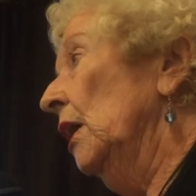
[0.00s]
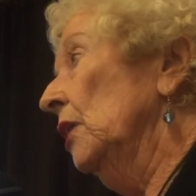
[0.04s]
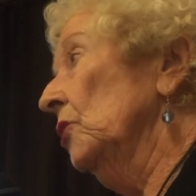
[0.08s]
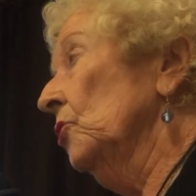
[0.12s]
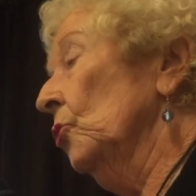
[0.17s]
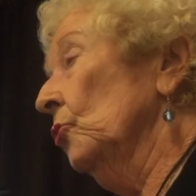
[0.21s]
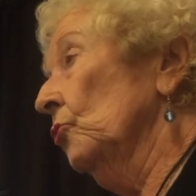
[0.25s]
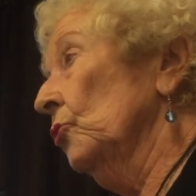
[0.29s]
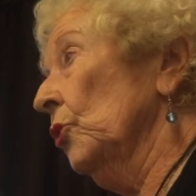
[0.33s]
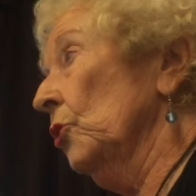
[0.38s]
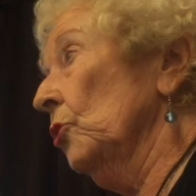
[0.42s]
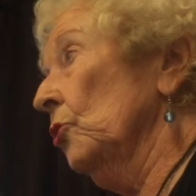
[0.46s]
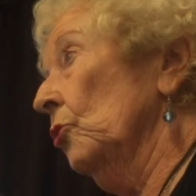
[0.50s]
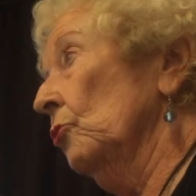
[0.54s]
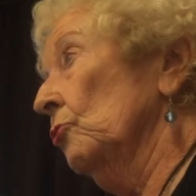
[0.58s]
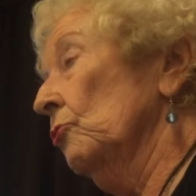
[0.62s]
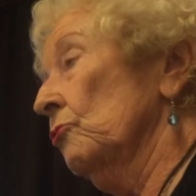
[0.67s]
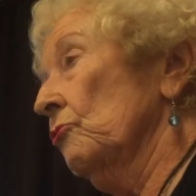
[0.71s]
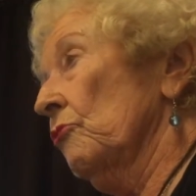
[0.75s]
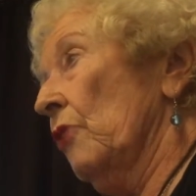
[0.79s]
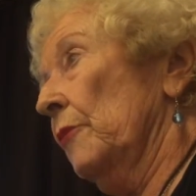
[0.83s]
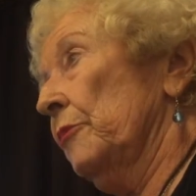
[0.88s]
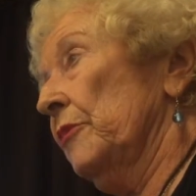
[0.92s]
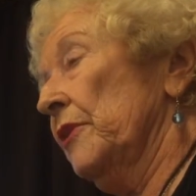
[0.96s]
And Lorna
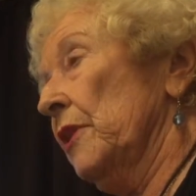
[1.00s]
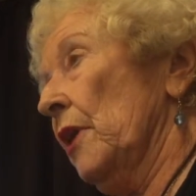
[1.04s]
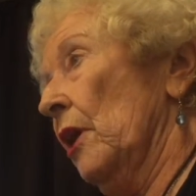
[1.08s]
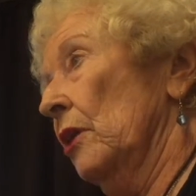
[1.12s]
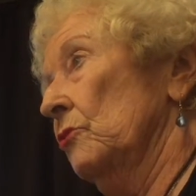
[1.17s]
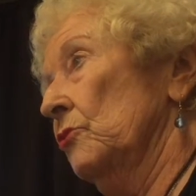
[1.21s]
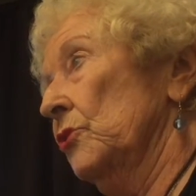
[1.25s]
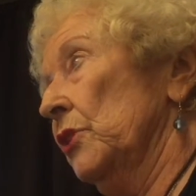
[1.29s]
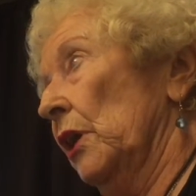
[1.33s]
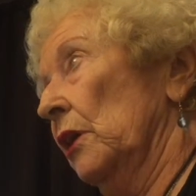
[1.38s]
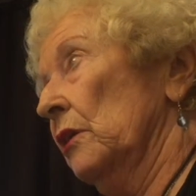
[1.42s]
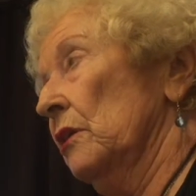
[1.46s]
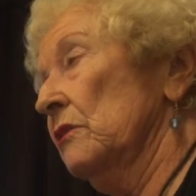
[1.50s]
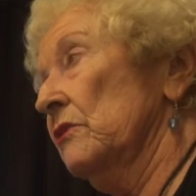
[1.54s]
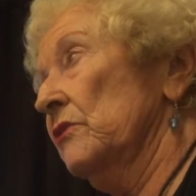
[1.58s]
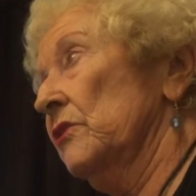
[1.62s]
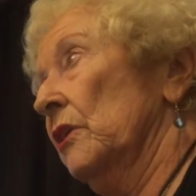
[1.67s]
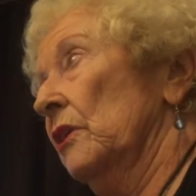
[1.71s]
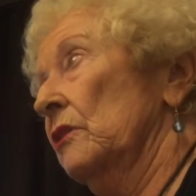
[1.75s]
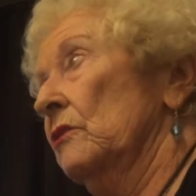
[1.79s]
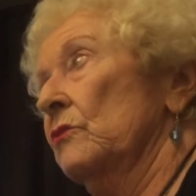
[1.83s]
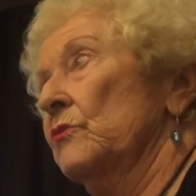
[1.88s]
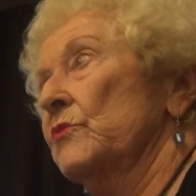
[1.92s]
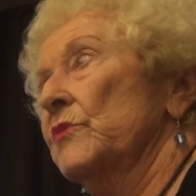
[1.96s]
called her up at the hotel and
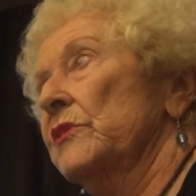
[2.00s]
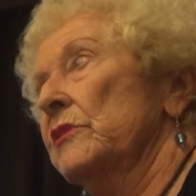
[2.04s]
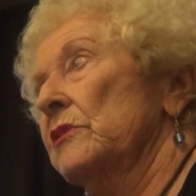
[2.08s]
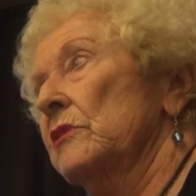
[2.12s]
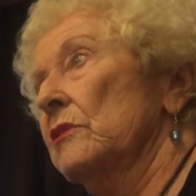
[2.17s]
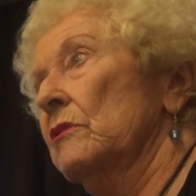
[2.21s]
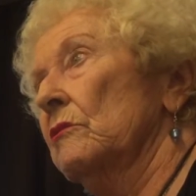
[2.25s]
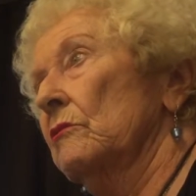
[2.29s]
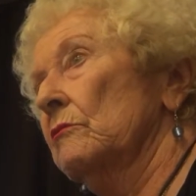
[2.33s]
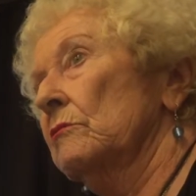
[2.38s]
said, could Mrs.